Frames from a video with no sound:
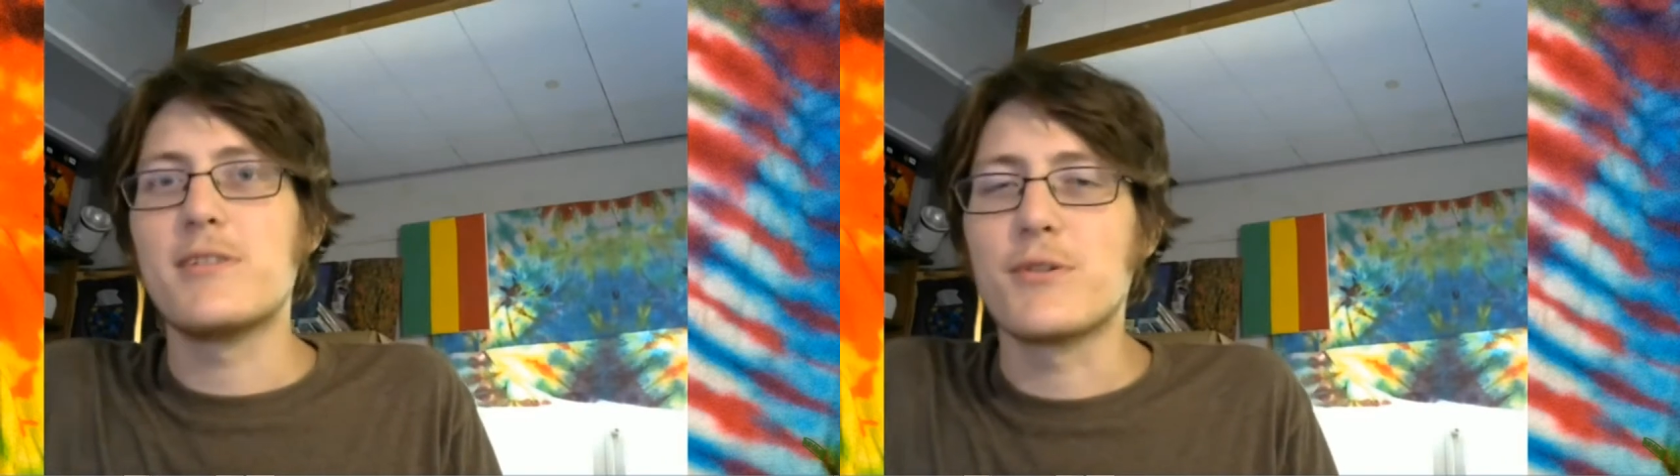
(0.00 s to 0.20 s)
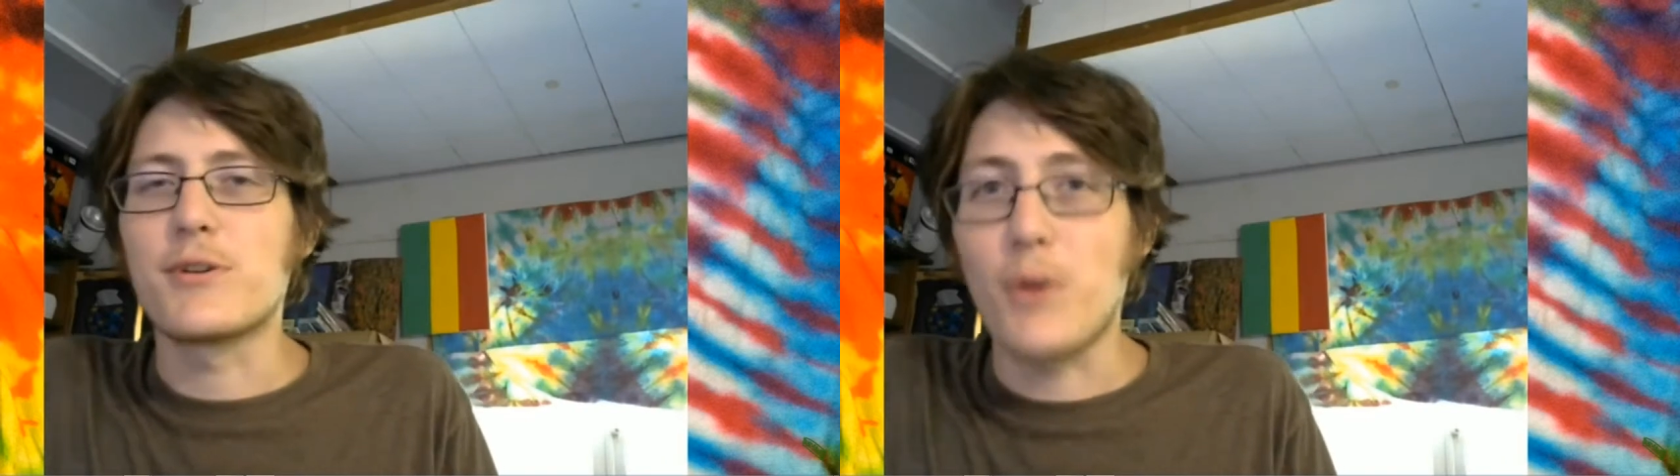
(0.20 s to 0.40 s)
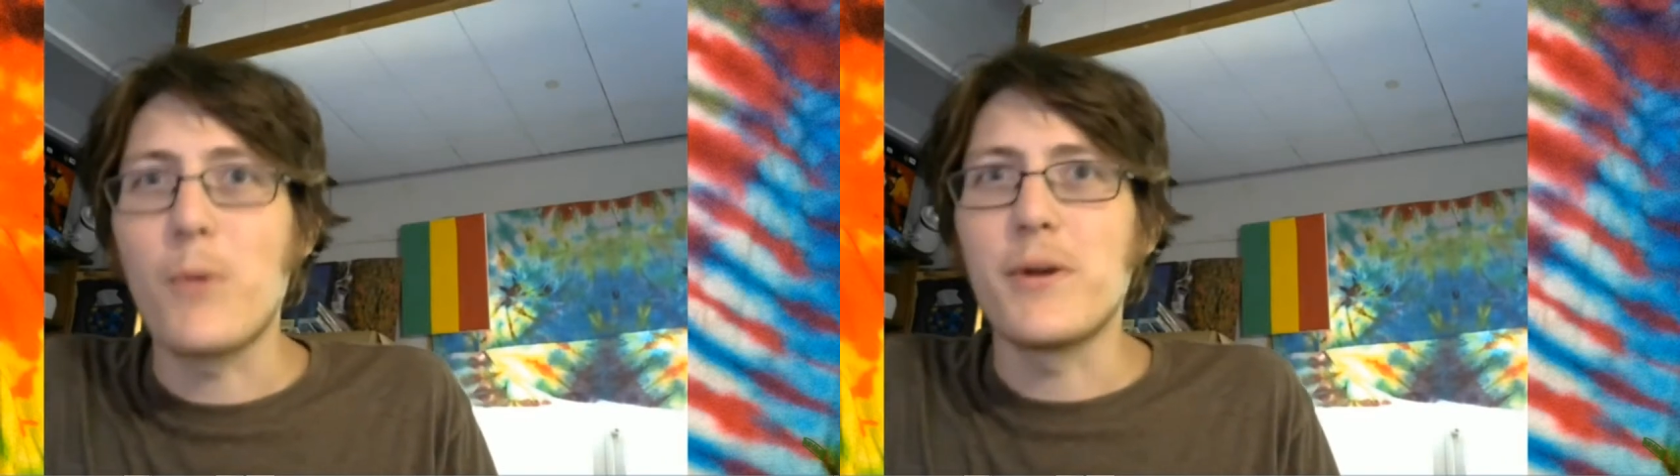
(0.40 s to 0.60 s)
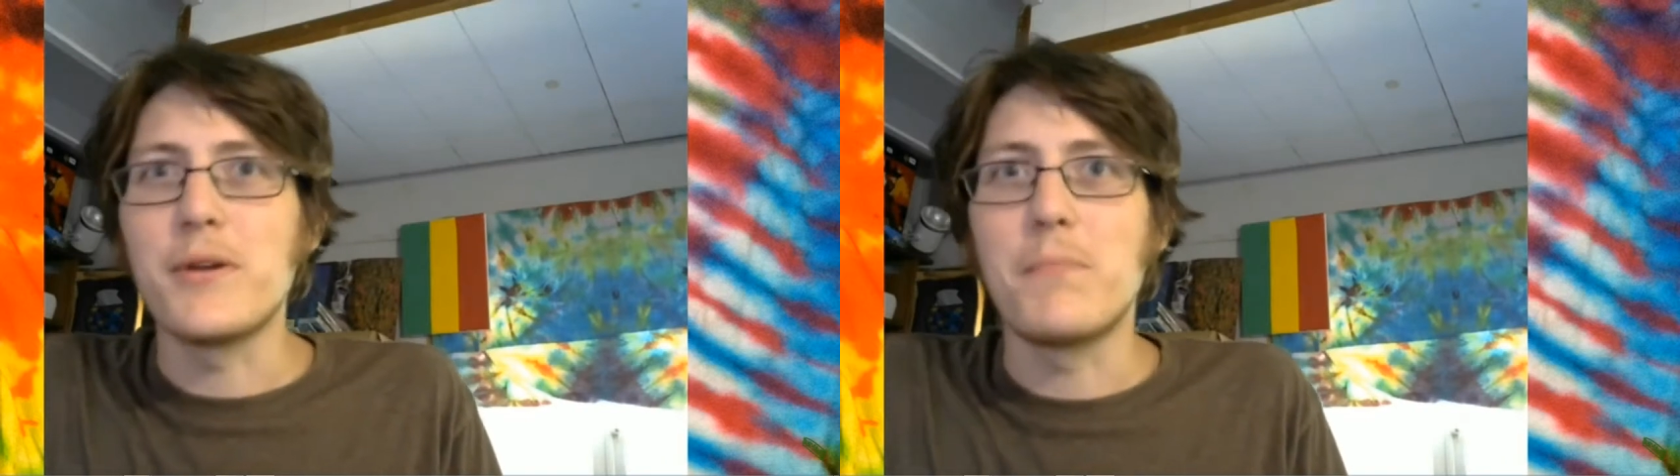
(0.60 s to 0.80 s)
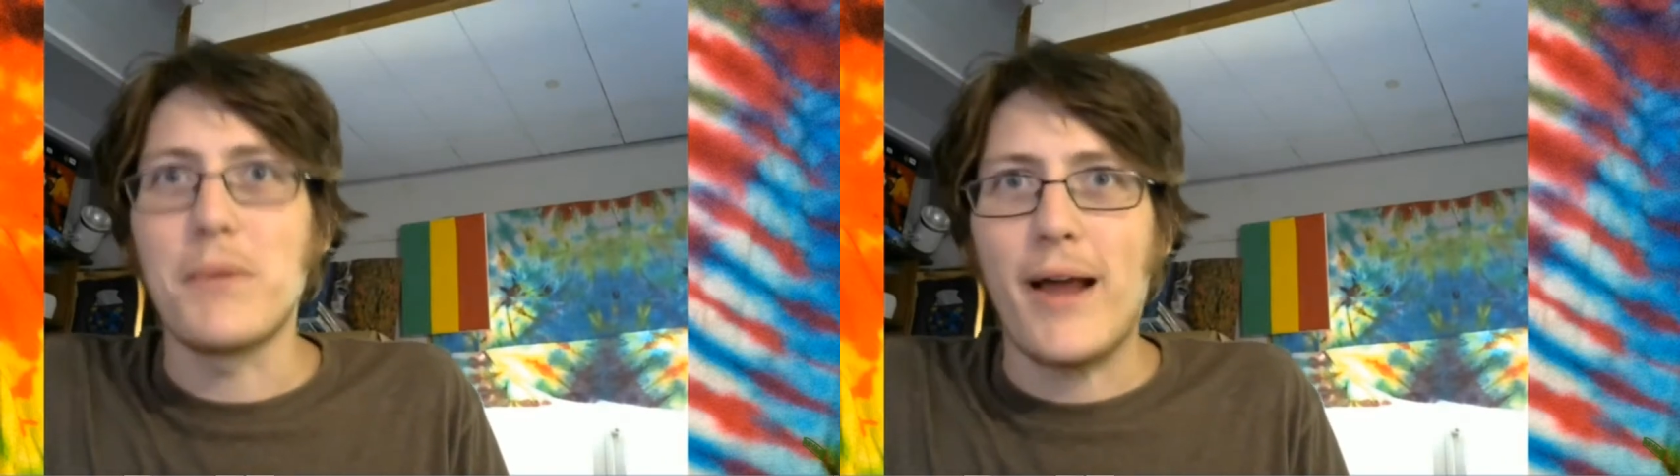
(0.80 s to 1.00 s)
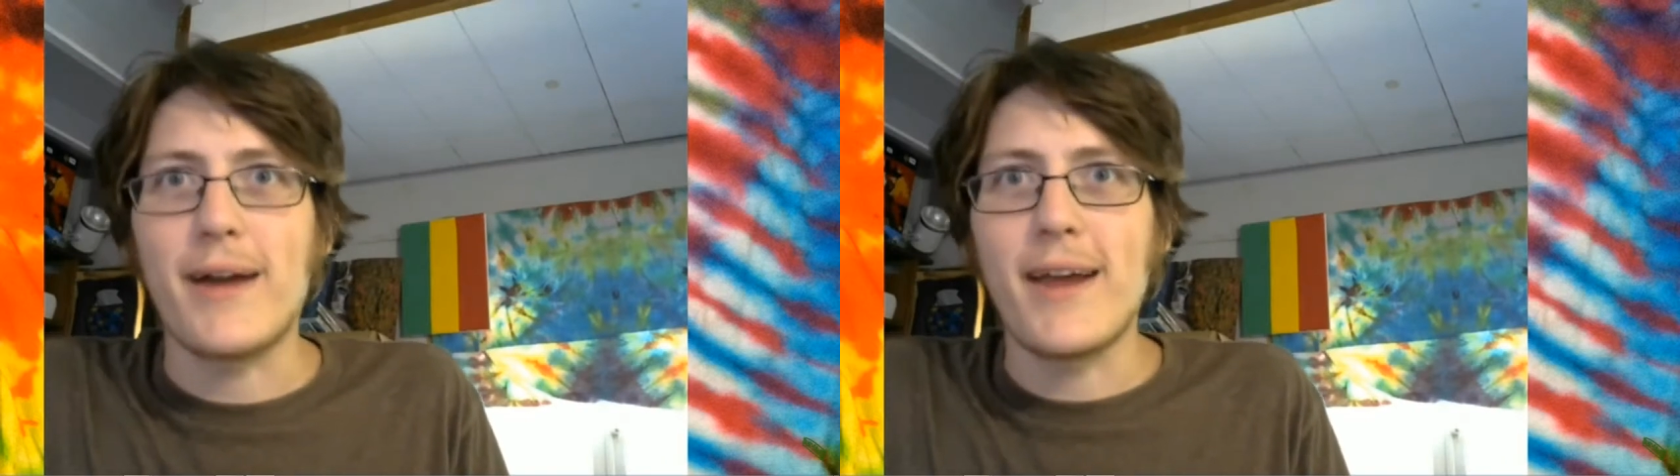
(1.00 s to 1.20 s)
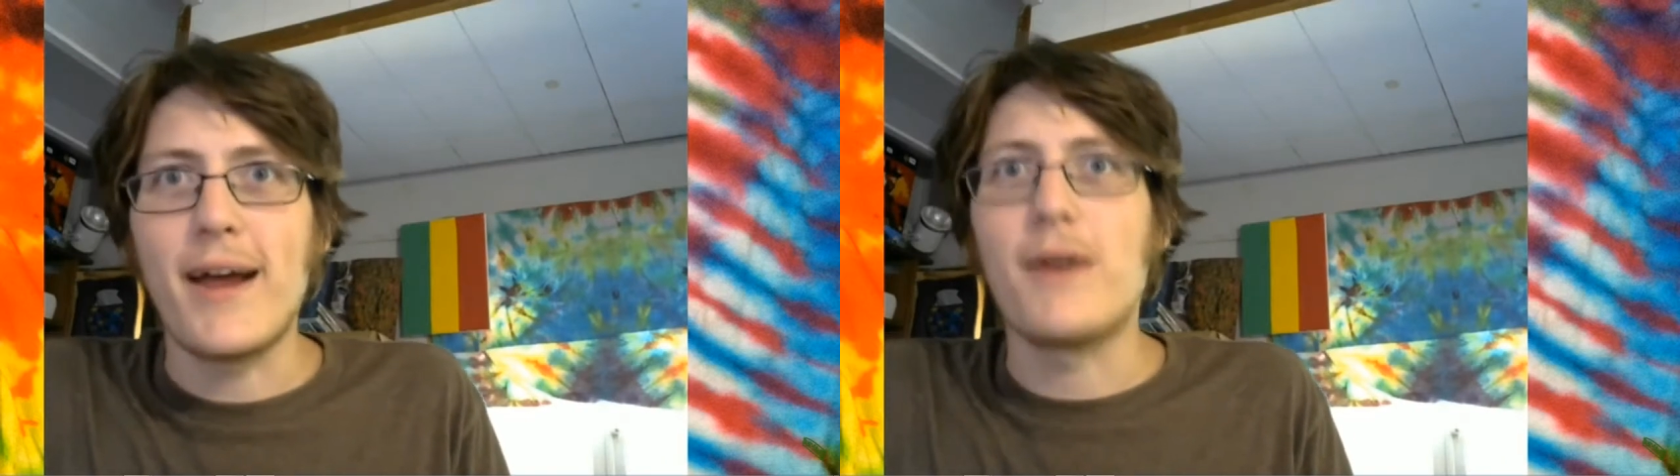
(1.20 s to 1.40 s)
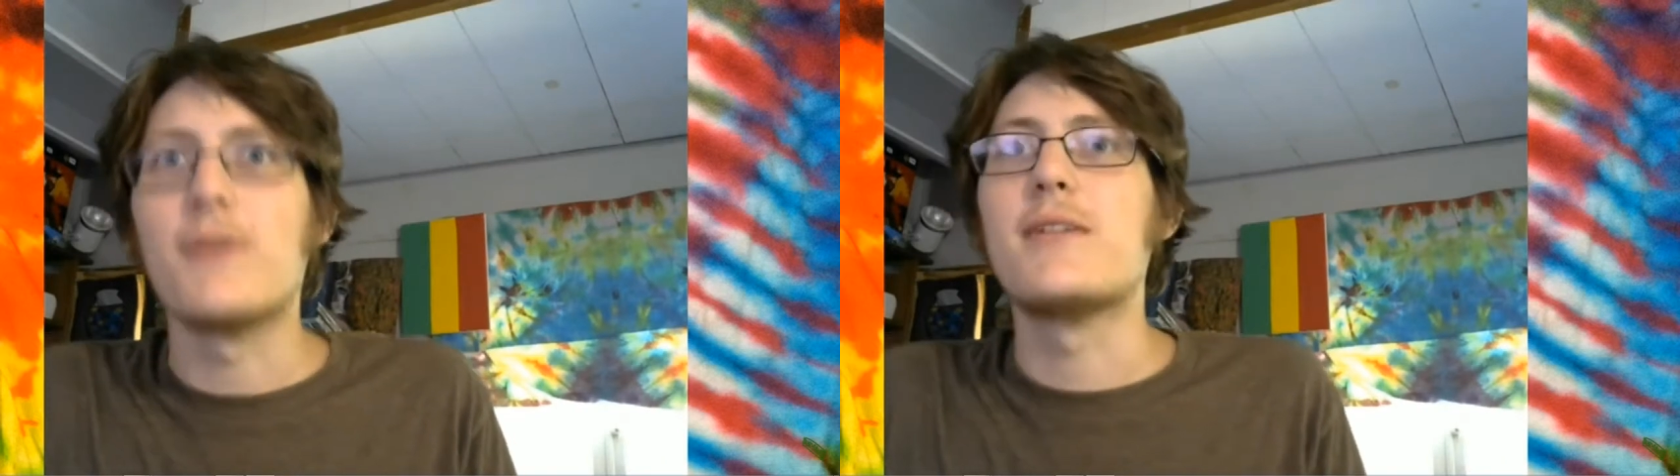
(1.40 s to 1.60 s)
You're going to black
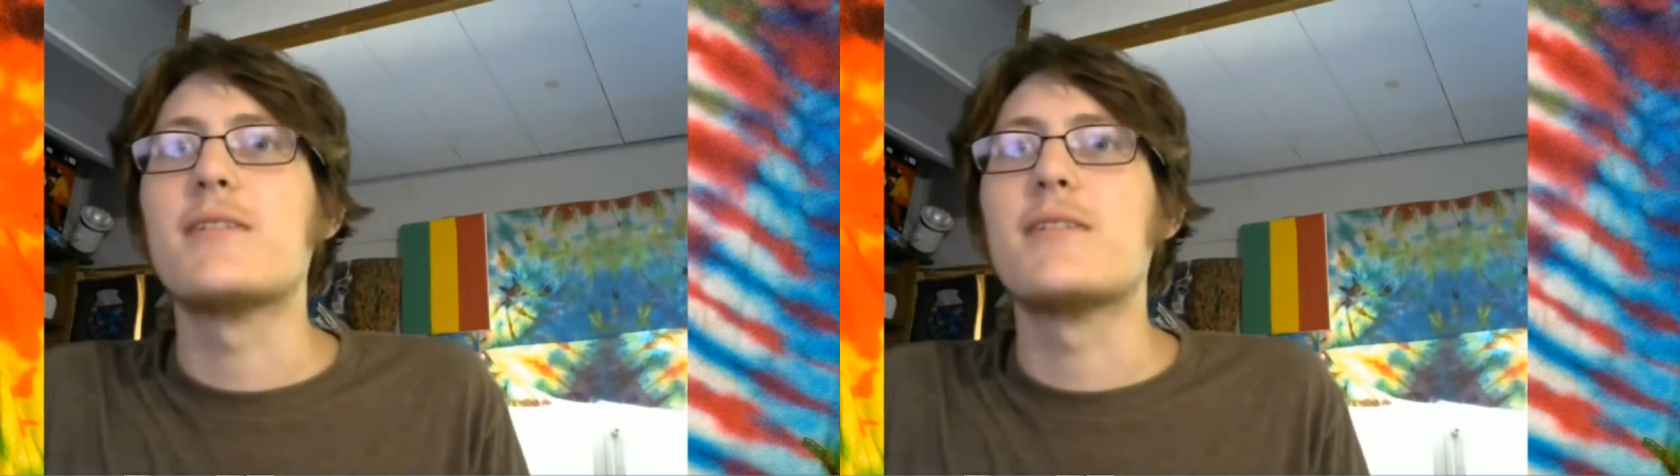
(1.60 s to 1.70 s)
out.